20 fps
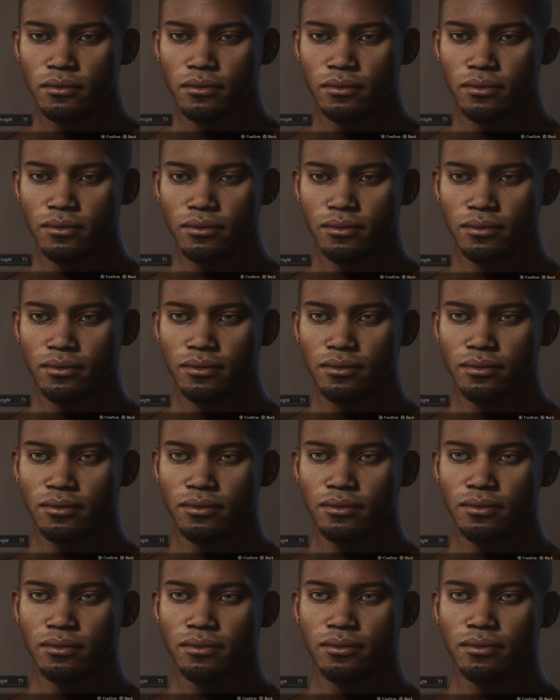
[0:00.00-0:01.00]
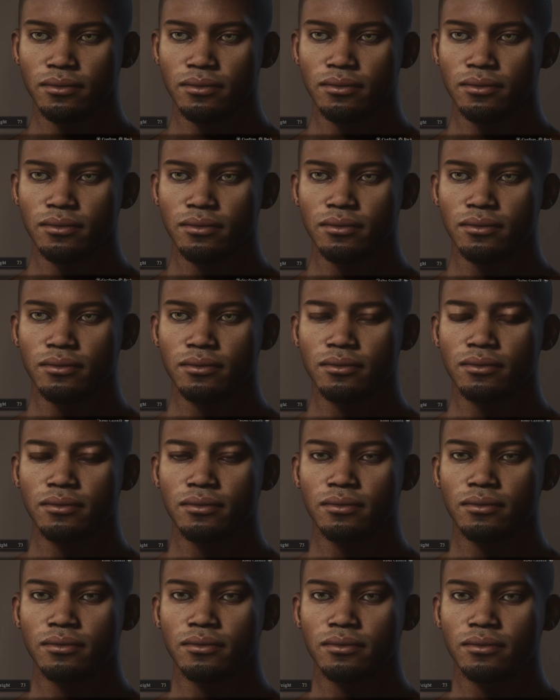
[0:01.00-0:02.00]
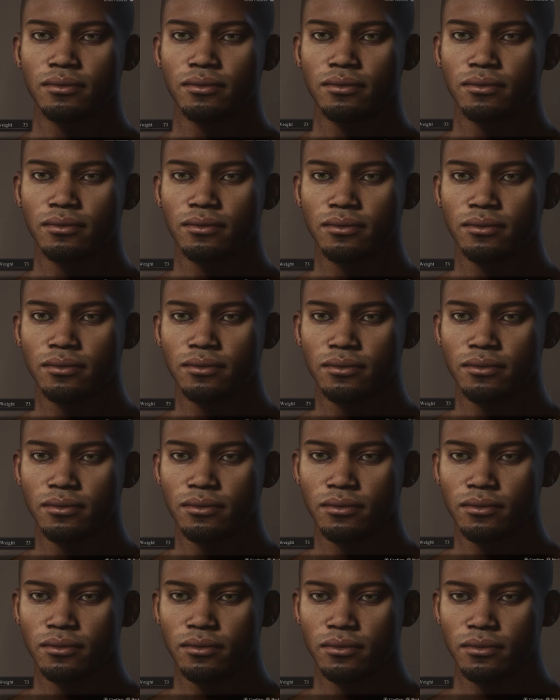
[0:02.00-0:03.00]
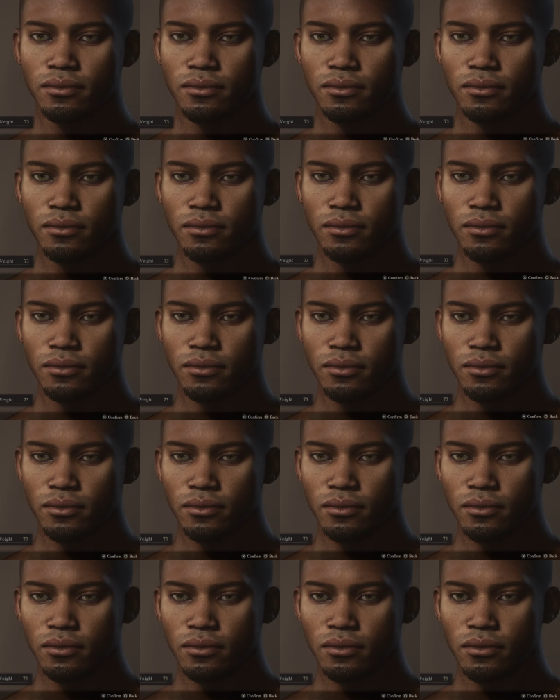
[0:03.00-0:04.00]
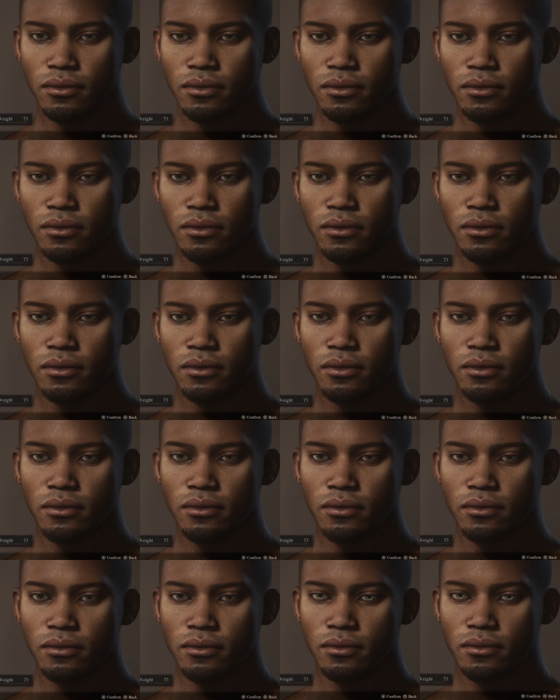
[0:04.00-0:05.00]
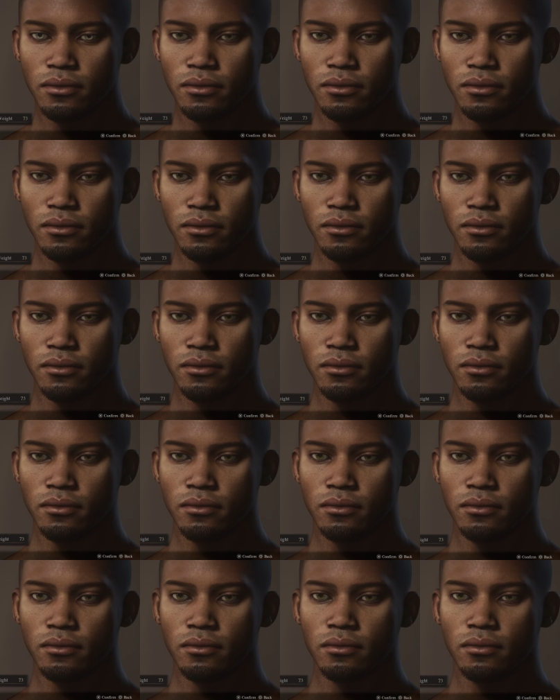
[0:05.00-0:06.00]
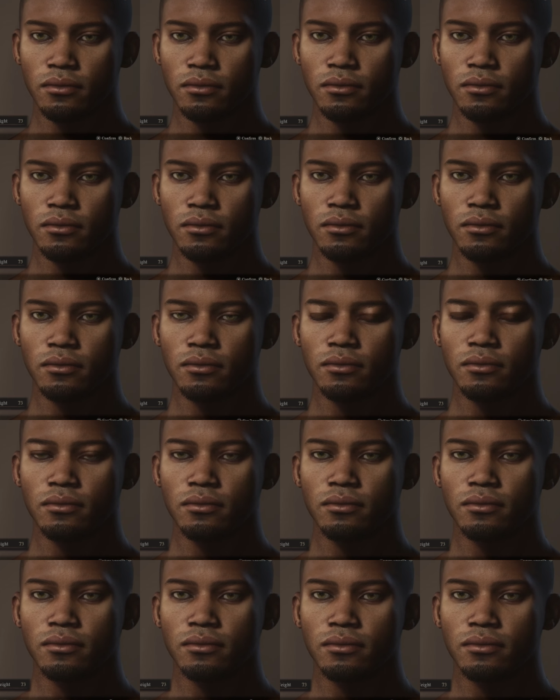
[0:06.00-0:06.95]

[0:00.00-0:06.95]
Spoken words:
Nothing is said.